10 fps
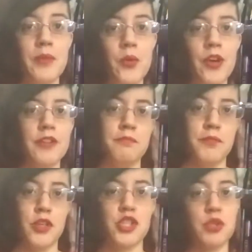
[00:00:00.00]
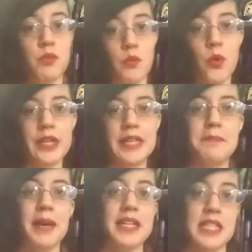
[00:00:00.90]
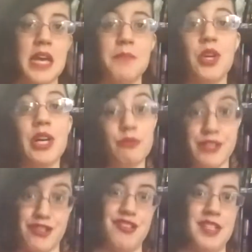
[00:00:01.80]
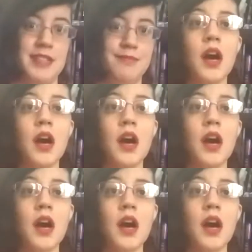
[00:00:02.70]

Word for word: or Virtue Rewarded, by Samuel Richardson.